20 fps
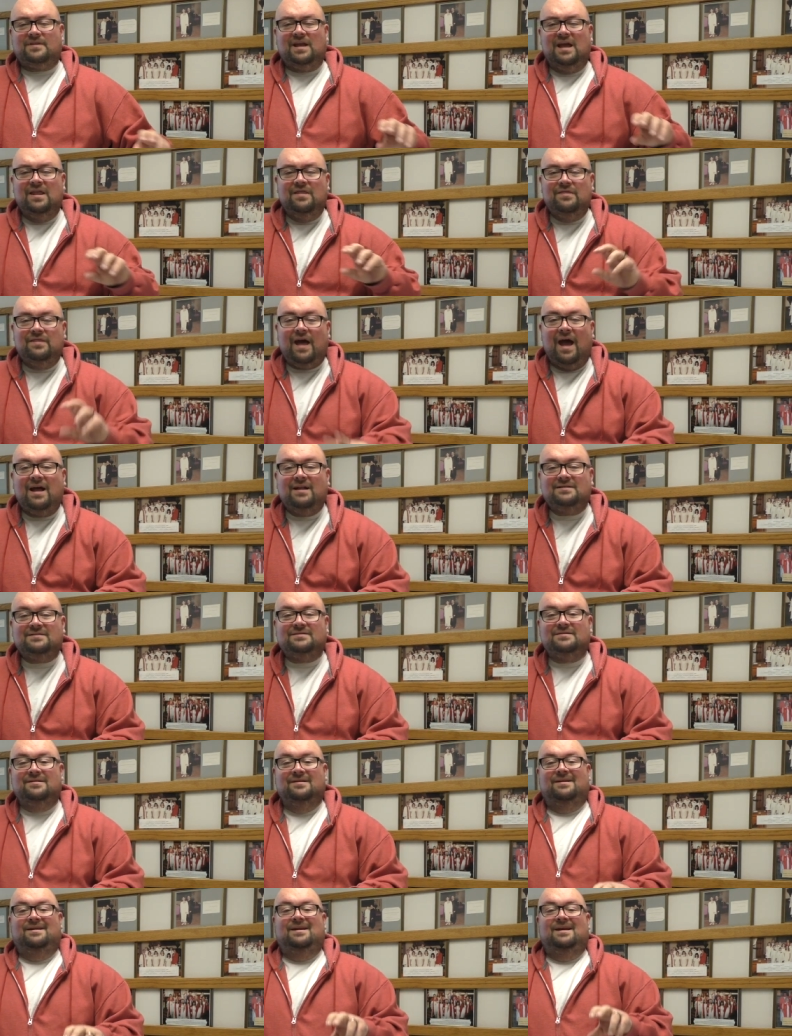And
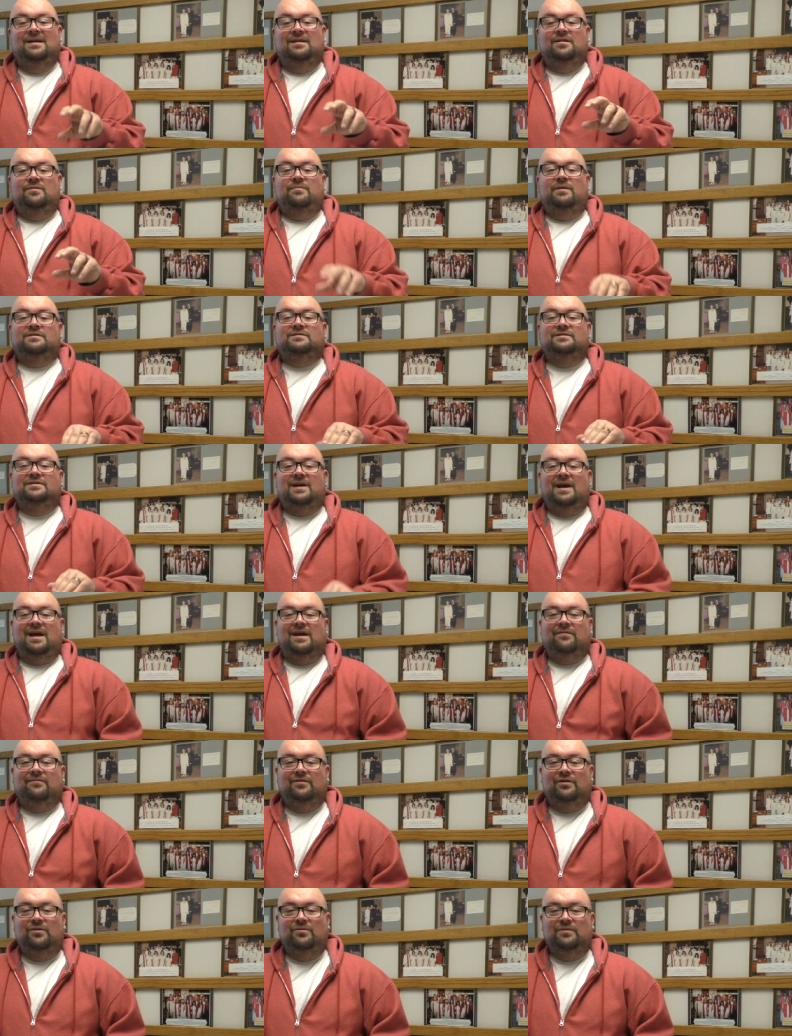that's the message I
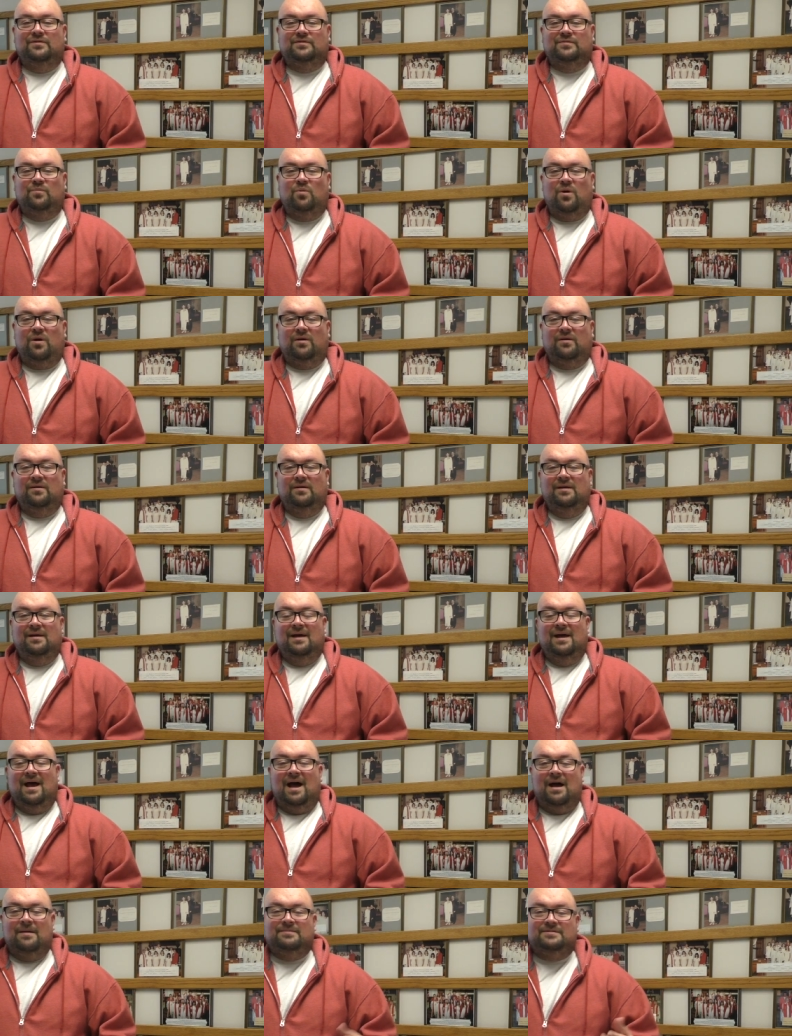have for you this morning.
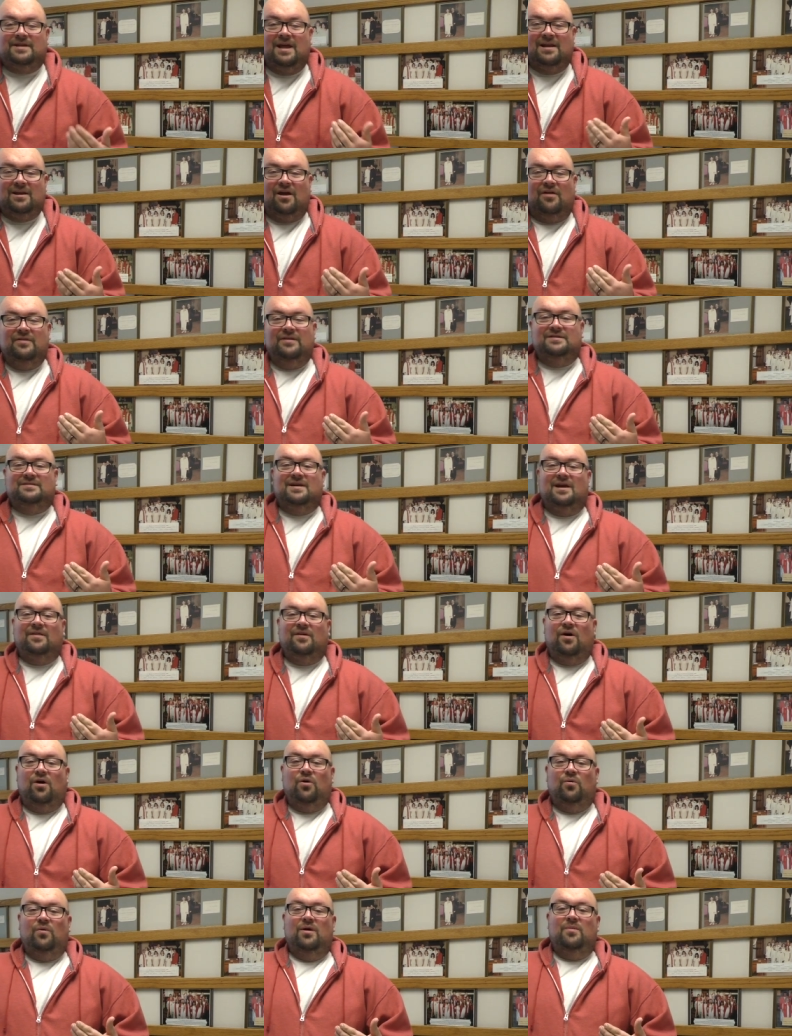I'm standing on this side of the
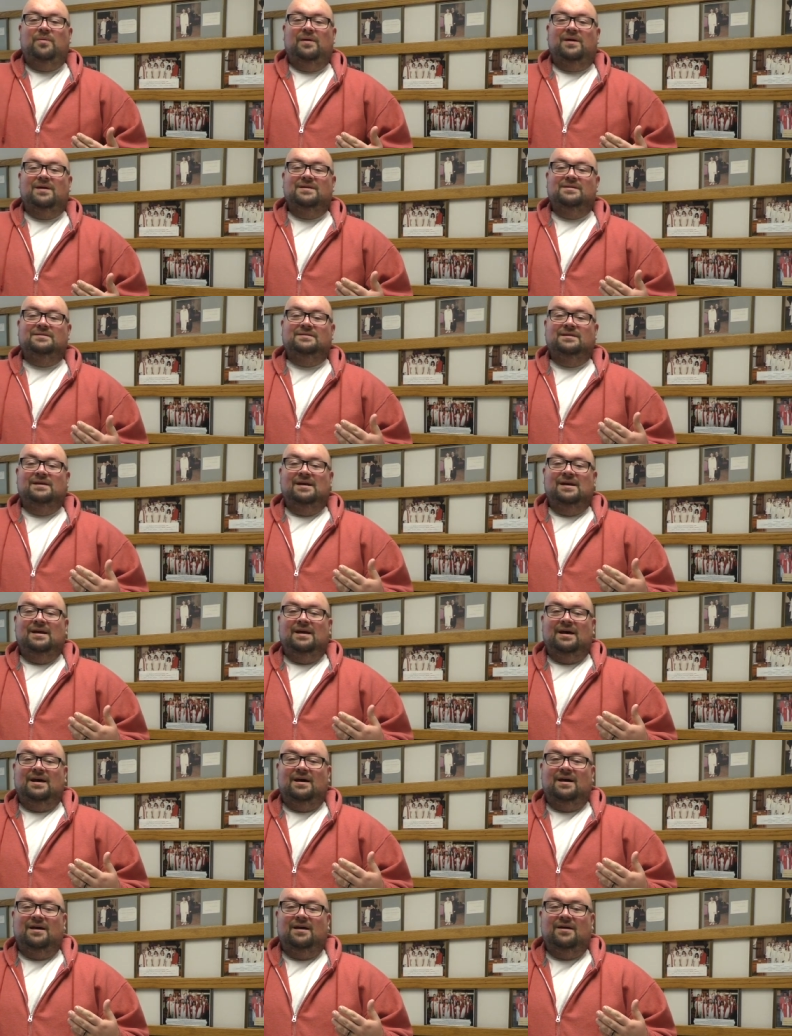hallway because
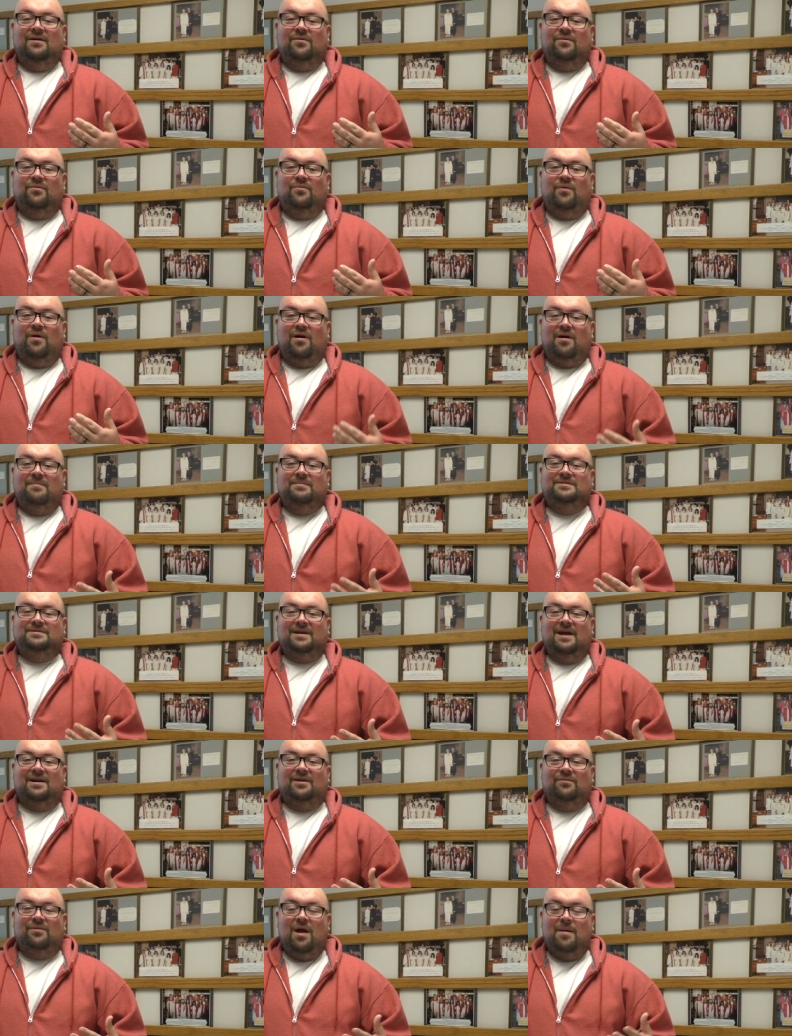where I'm
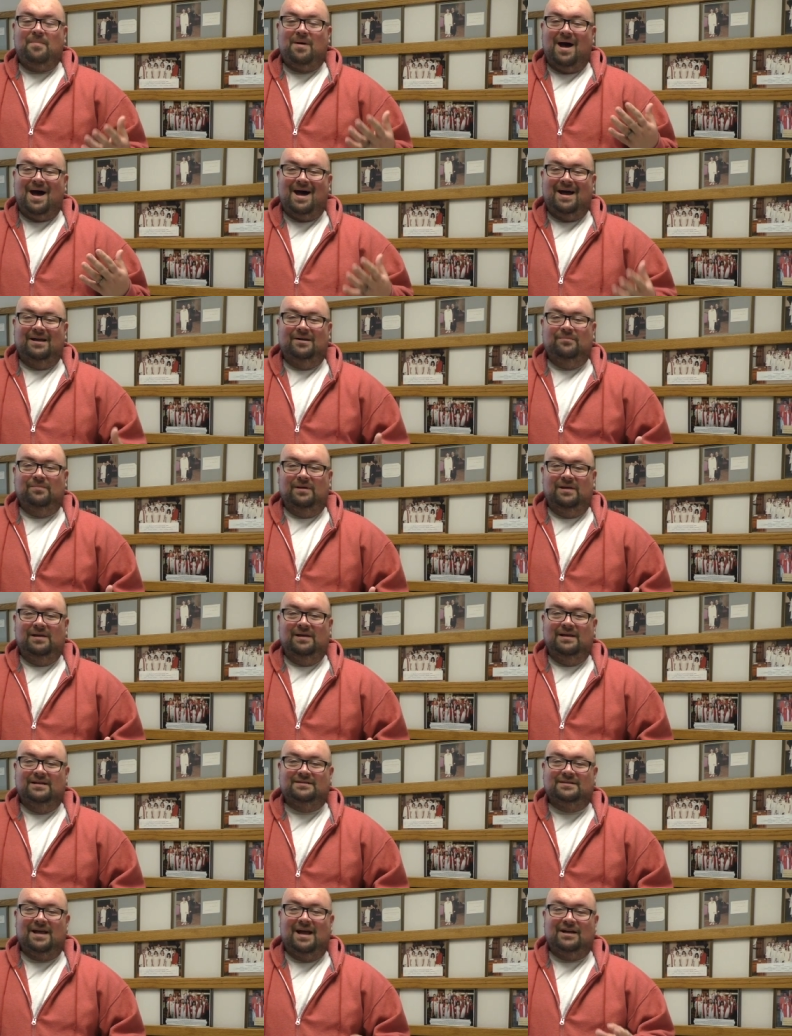standing right behind me
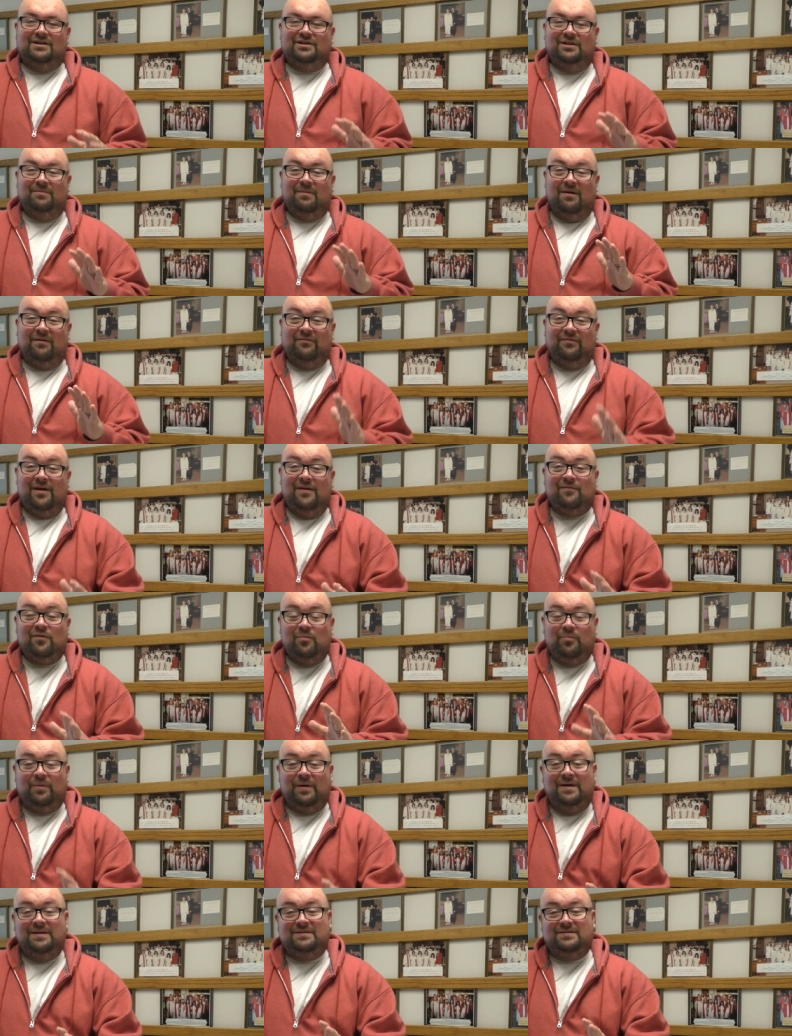is actually my favorite
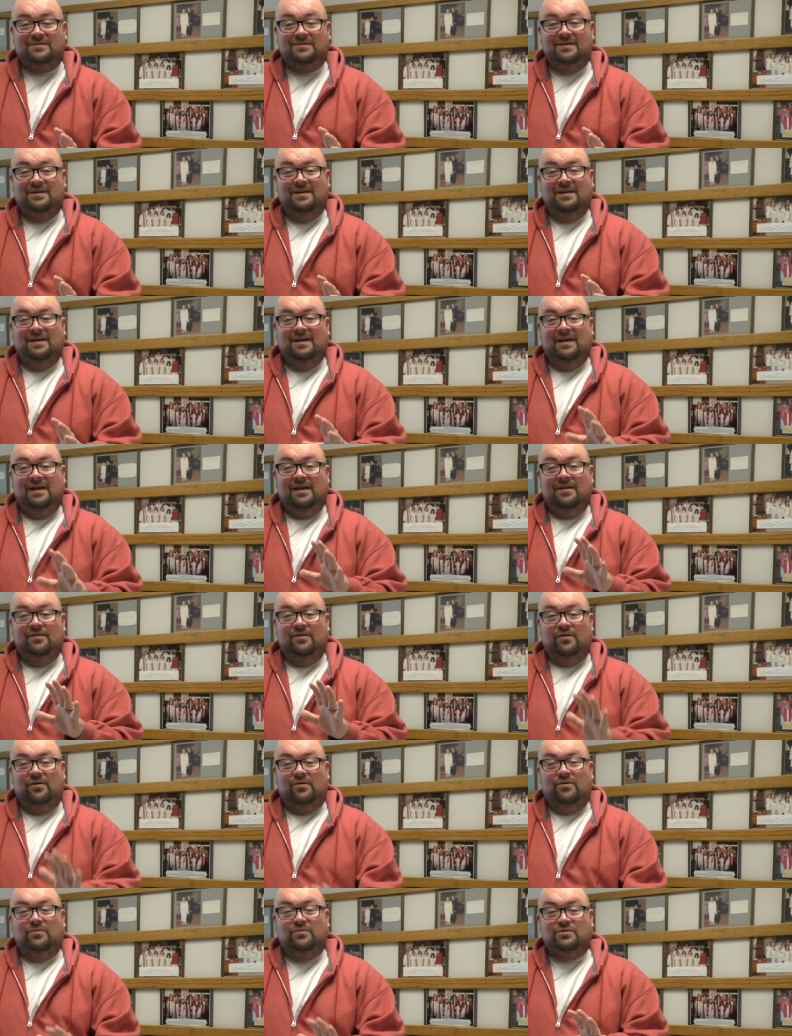place in the
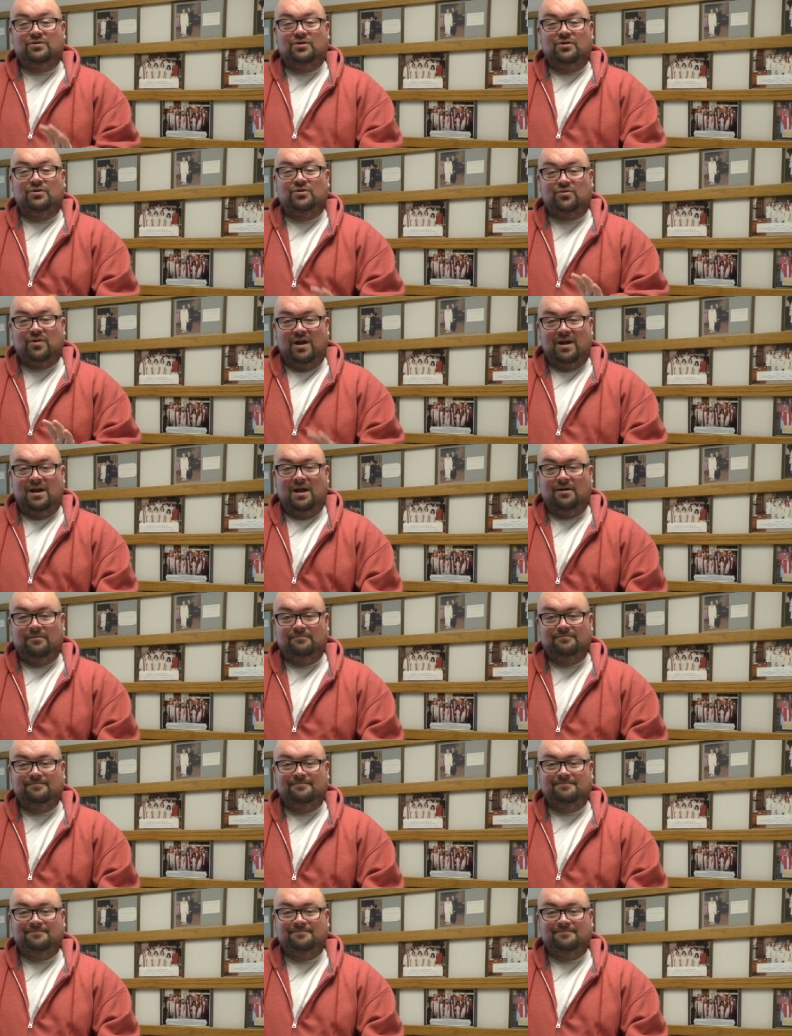whole church right now.